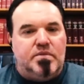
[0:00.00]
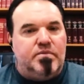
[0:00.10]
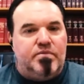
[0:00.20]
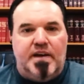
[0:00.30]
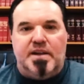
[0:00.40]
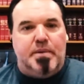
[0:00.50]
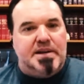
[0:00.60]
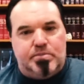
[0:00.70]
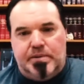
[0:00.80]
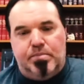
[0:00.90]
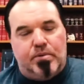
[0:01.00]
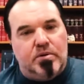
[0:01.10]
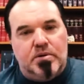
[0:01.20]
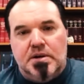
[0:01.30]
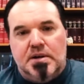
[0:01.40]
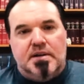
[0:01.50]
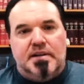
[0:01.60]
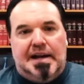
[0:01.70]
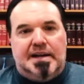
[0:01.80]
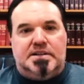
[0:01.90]
faith-based people
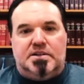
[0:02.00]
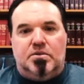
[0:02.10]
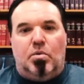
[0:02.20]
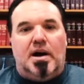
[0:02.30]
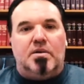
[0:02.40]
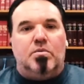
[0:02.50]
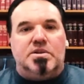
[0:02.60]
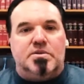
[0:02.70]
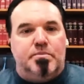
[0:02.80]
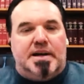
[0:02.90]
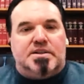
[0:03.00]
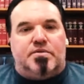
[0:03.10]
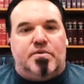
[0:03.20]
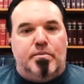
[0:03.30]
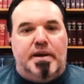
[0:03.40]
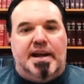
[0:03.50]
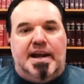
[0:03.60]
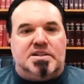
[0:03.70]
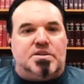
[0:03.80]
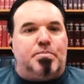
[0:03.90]
that want what's best for me
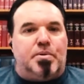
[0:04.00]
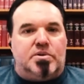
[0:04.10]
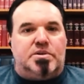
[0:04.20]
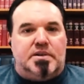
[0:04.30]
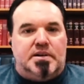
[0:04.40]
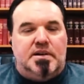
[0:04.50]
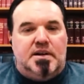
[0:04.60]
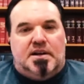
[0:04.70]
as a person,